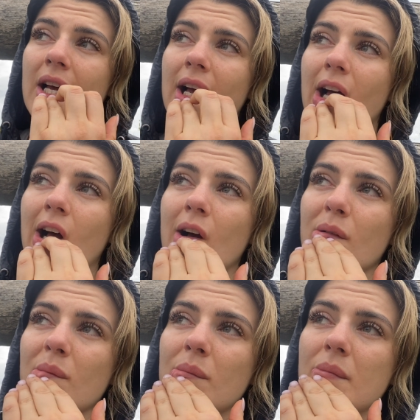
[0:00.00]

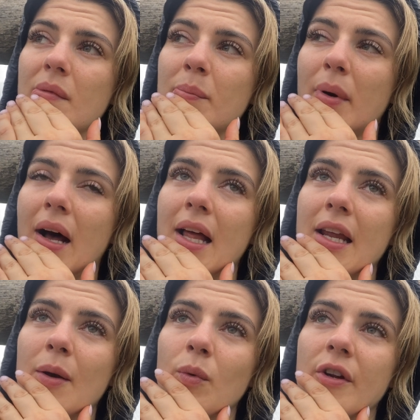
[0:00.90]
um, but
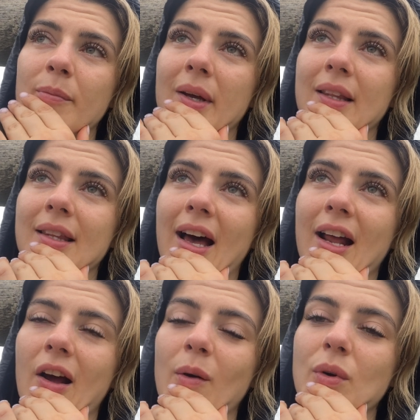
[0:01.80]
it would have meant
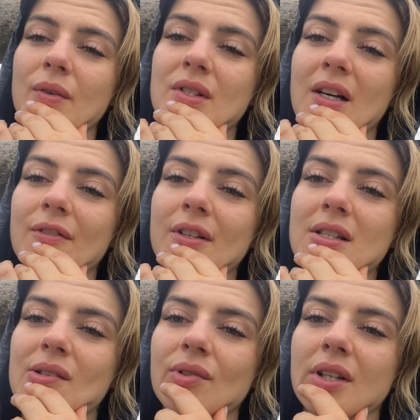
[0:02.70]
that I would have suffered
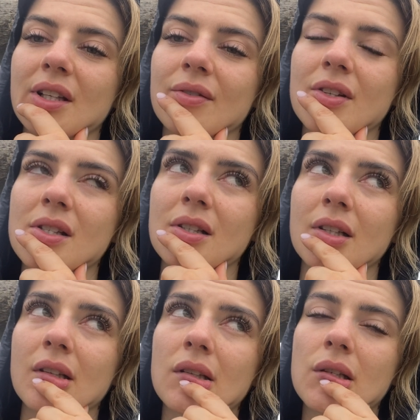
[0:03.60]
severely
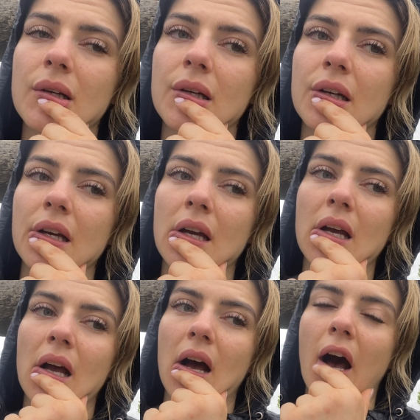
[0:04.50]
physically. So
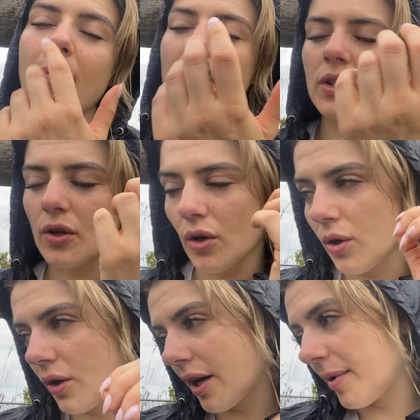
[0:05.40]
I made the
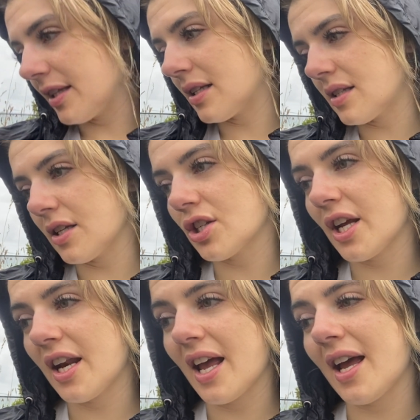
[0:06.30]
call and I made the
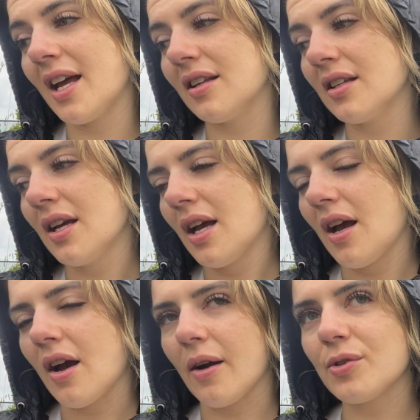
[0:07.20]
decision and
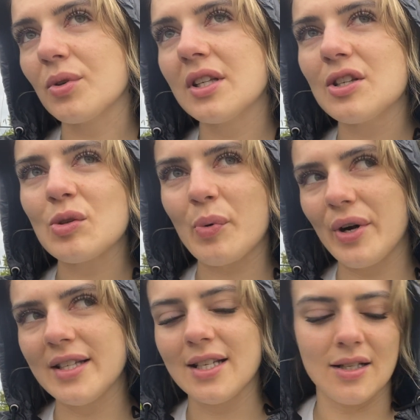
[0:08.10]
I was really
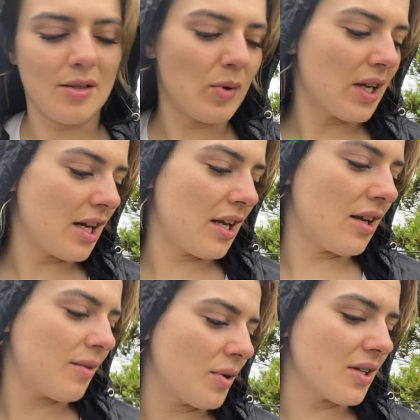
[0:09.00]
disappointed in the
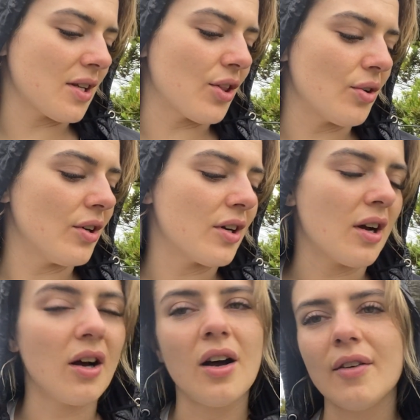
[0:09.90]
beginning because I thought,
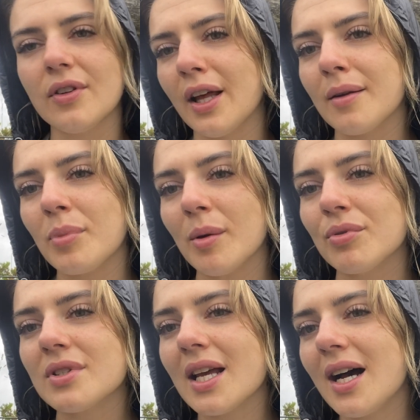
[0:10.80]
oh, I've let
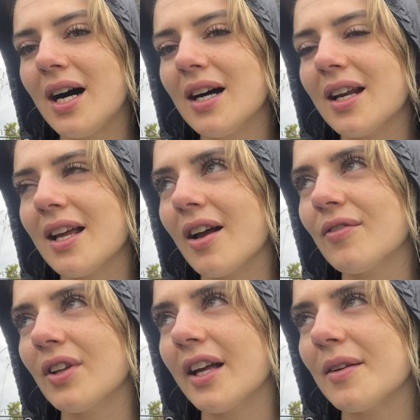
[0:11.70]
people down and
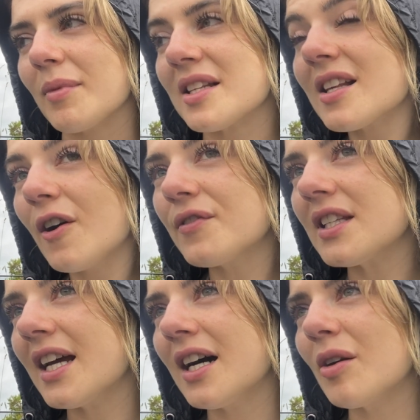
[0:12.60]
I've let myself
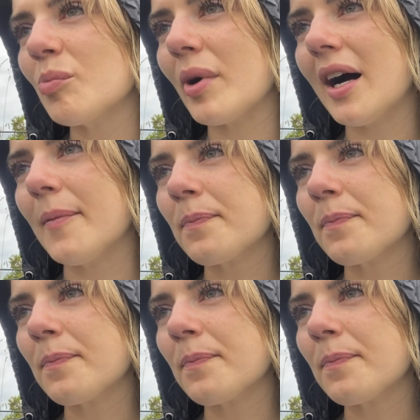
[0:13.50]
down, but